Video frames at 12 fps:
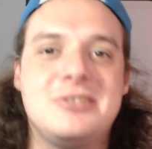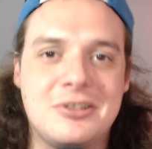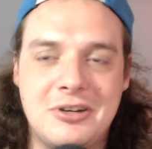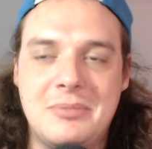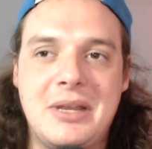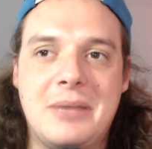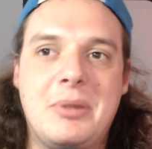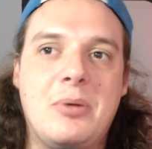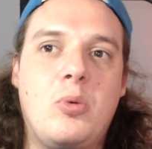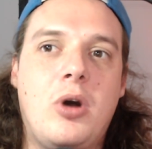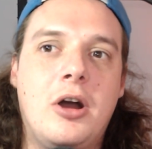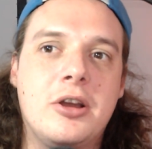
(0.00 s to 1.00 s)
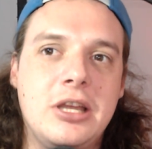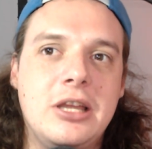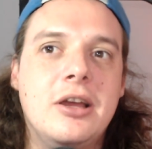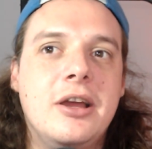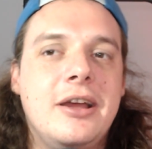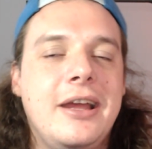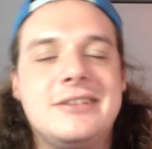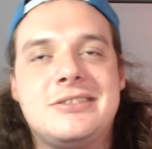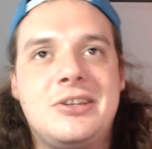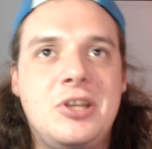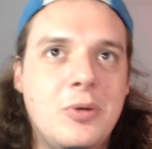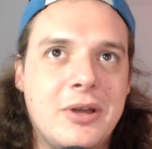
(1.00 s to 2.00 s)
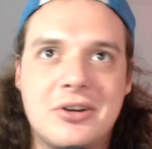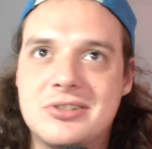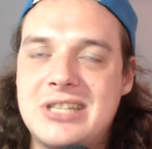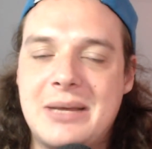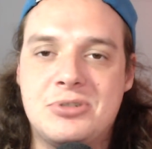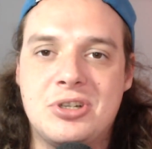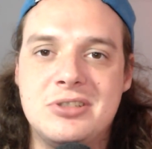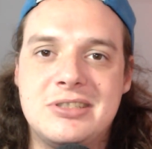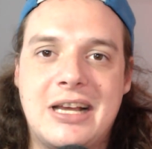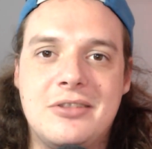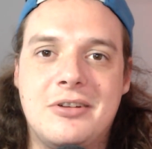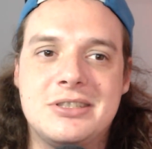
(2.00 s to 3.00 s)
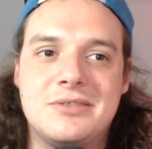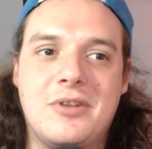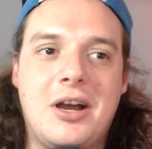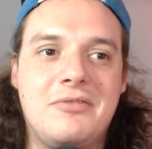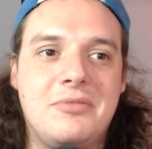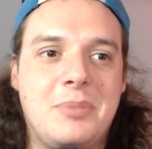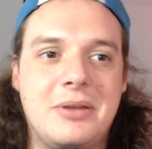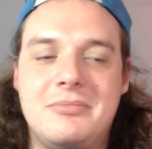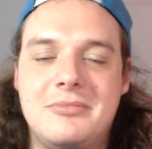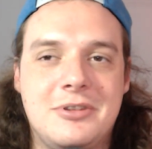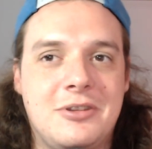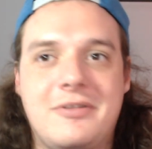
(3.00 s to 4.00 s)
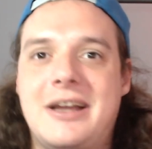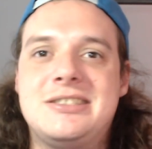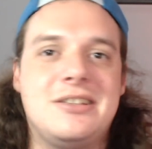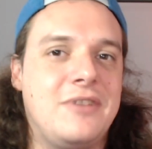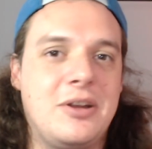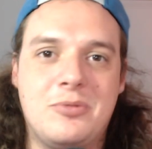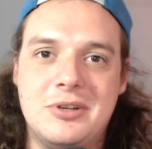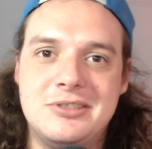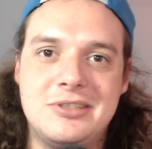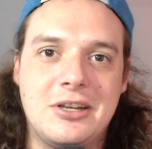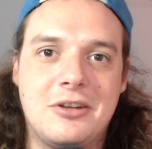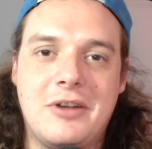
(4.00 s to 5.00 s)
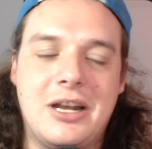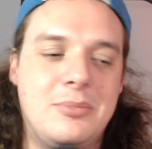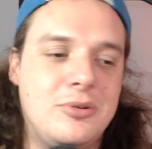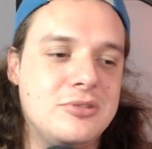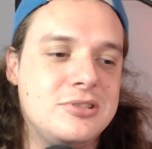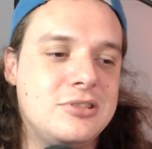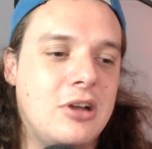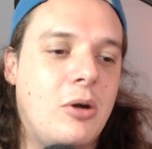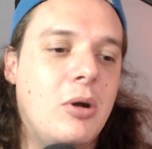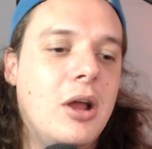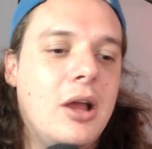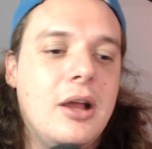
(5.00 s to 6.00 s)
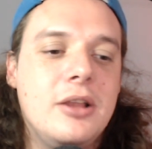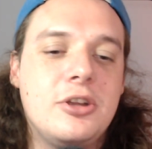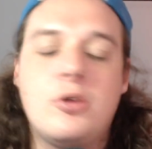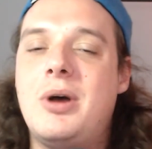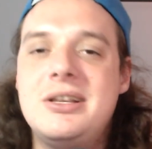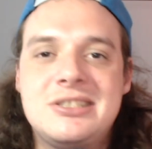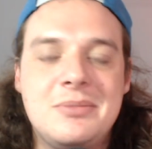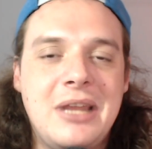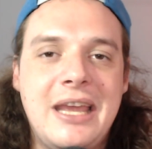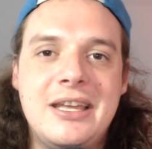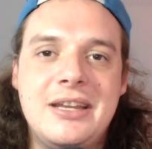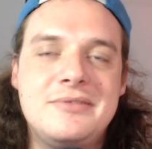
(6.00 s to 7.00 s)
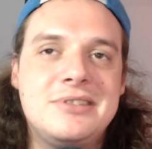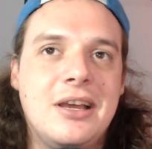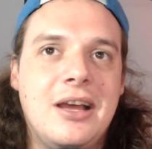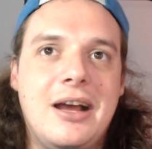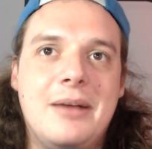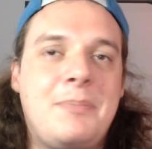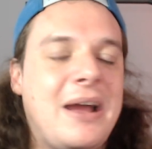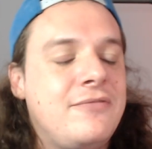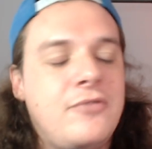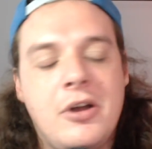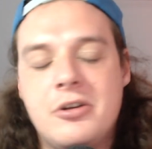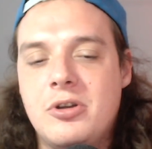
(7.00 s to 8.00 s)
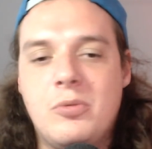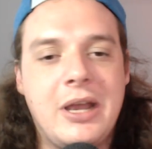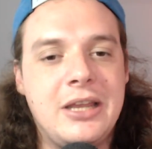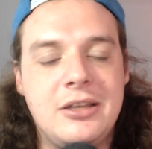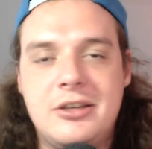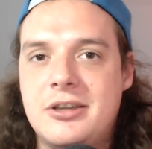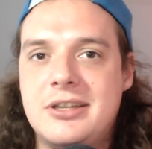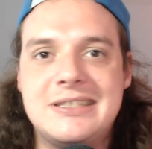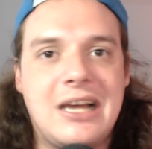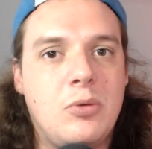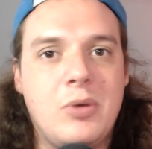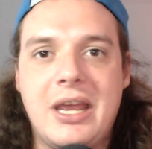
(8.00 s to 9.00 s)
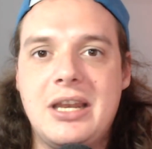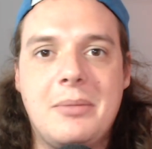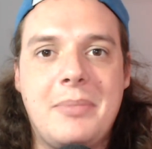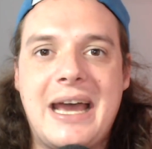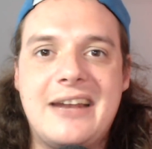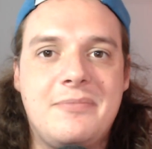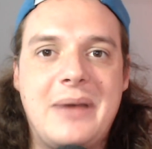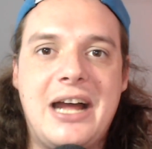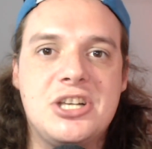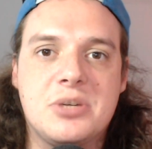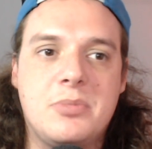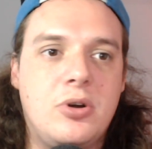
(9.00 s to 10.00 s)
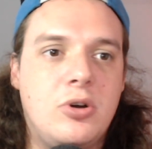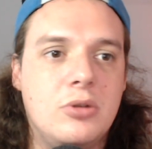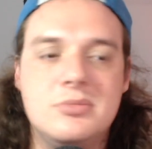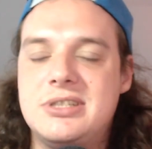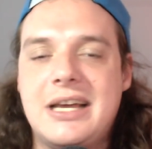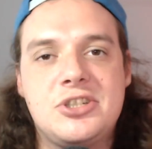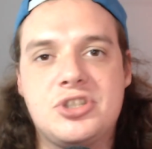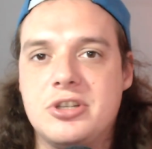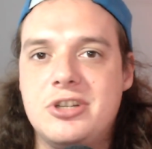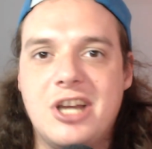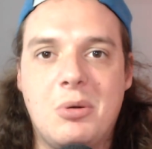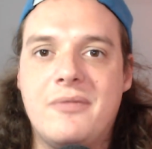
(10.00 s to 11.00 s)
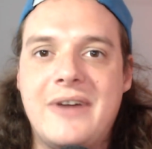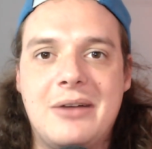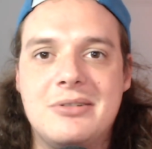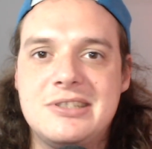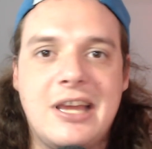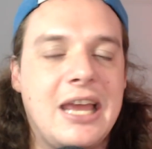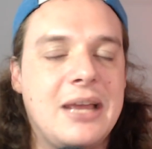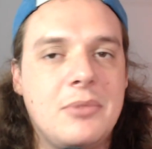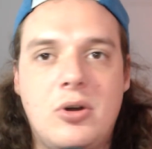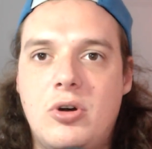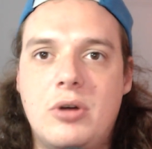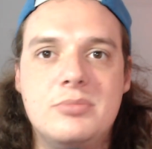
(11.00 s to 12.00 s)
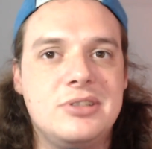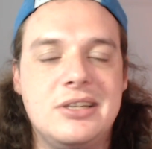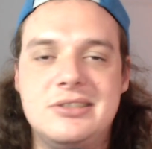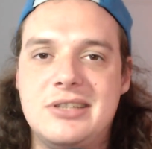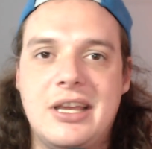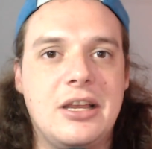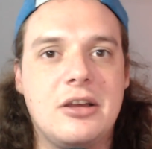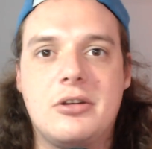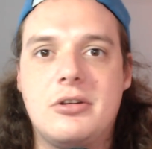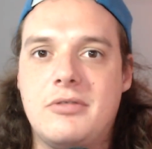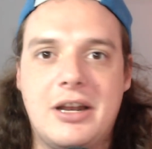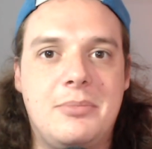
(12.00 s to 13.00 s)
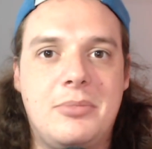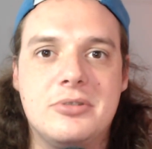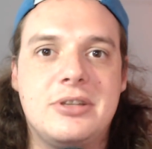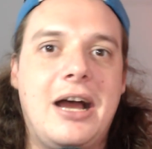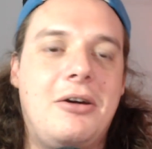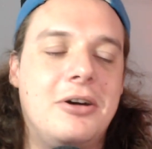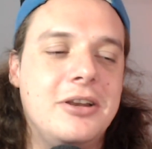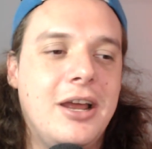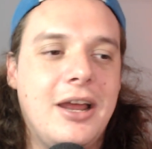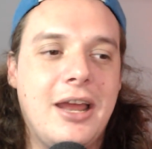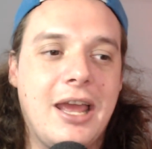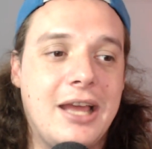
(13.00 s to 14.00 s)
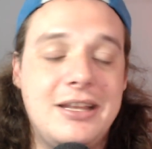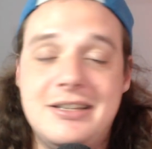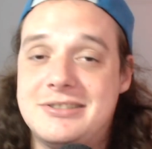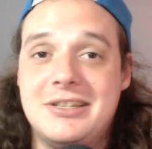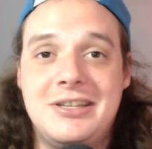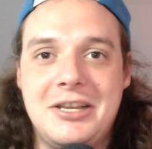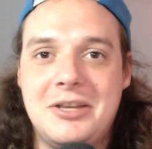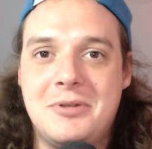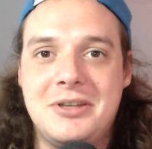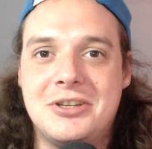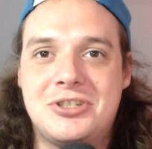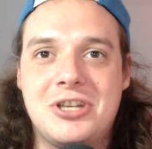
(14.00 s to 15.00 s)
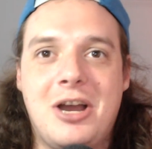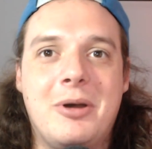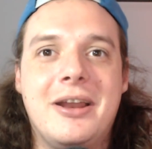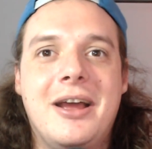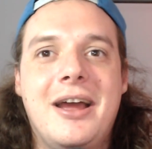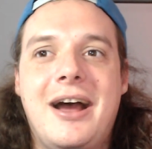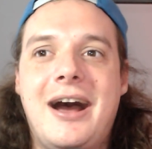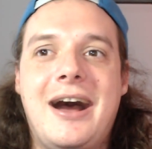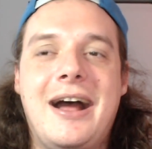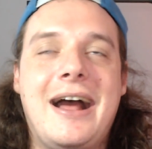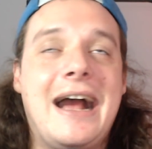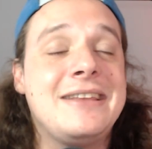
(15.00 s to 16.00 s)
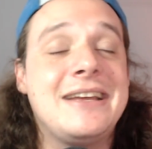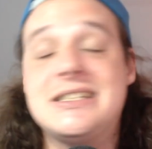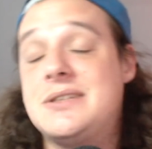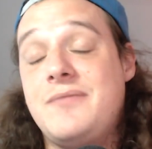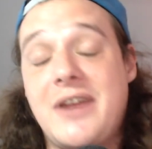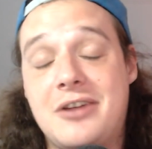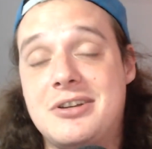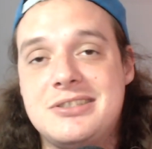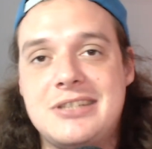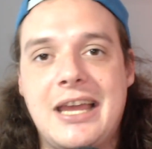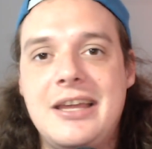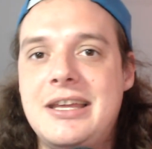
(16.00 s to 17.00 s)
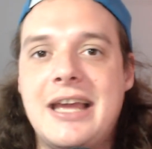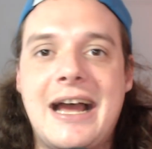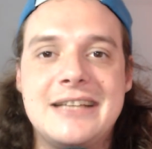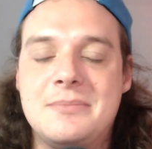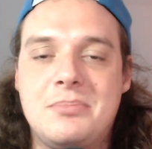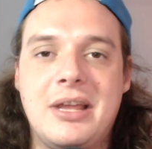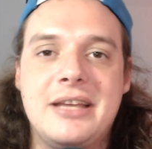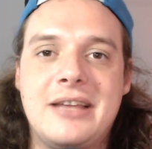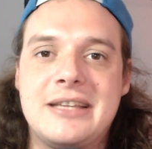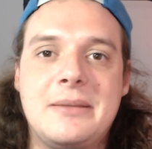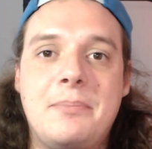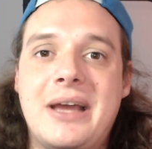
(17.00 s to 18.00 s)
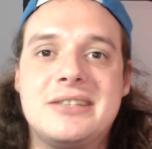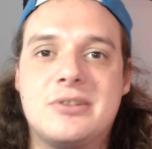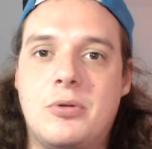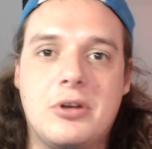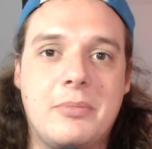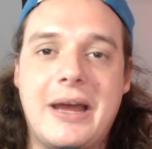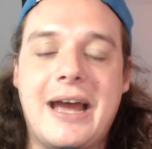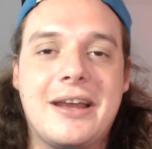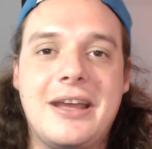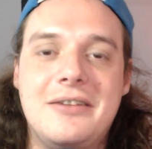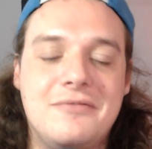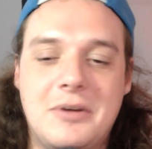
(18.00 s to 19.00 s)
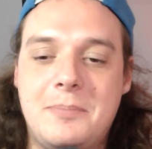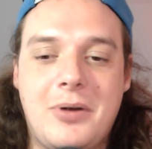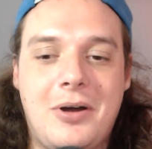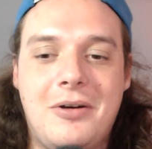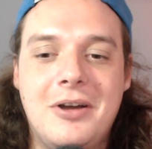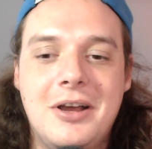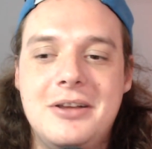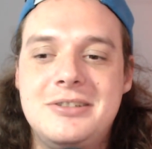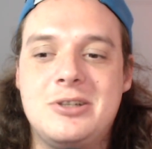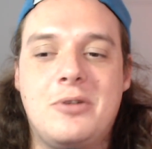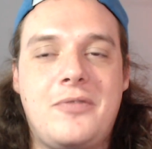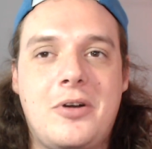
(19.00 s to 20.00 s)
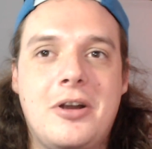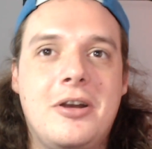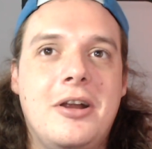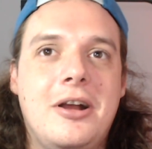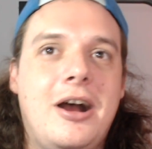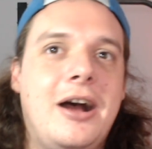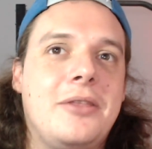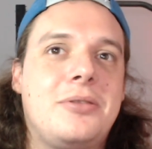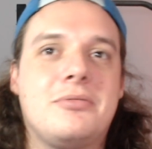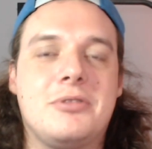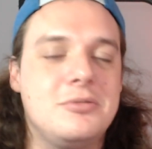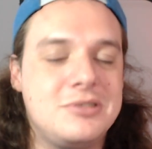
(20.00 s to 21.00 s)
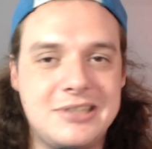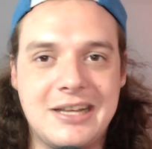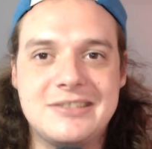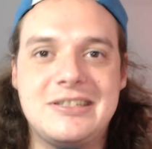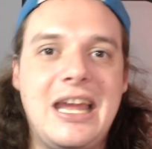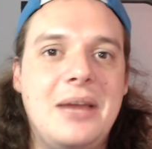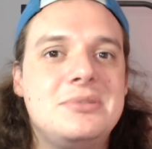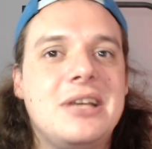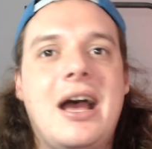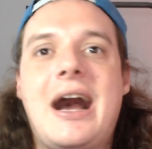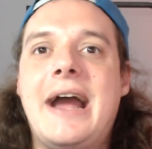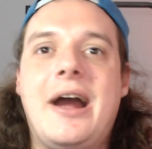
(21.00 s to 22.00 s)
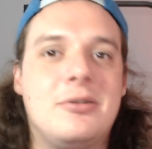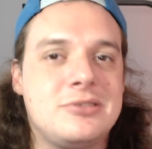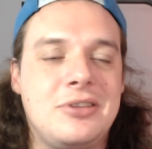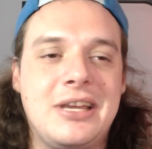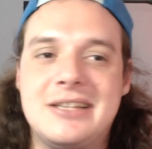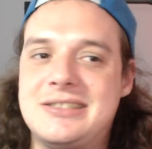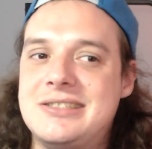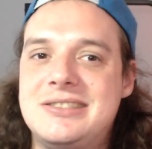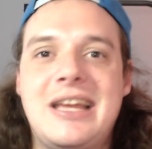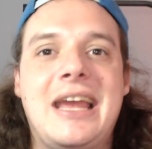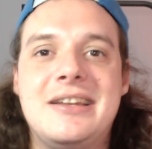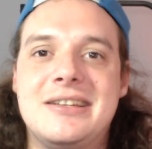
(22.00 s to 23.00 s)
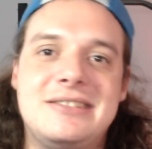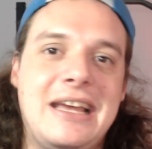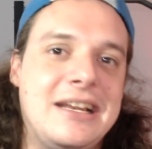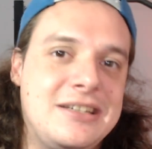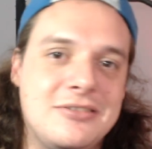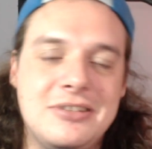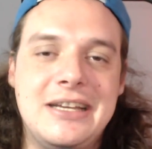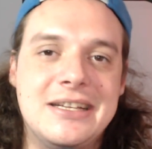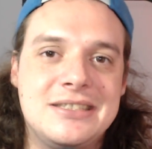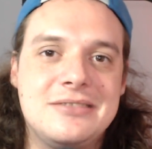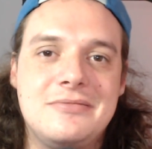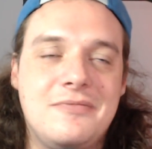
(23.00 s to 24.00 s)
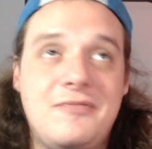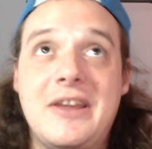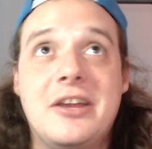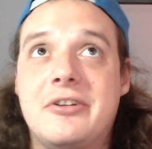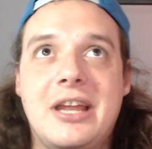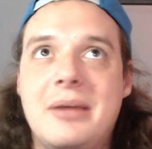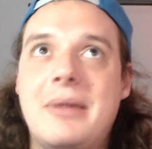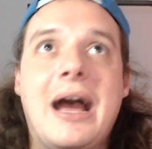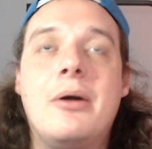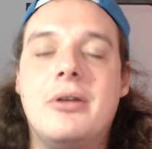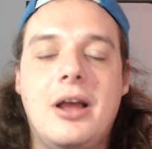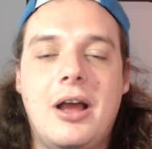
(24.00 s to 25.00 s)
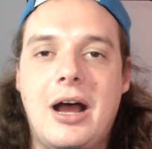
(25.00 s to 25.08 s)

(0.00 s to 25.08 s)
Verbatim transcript: are going to be a bit wonky. It's the two interceptions that looks rough, but the rest of it was incredible. So there was some negatives by far and away, the good is outweighing the bad of Patrick Mahomes. That should go without saying. Mahomes is an incredible talent, and he's continuing to show it. Uh, I think it's fair to say he hasn't played like the best quarterback in football so far uh, through six games. I also think it's insane to say that the league has figured him out.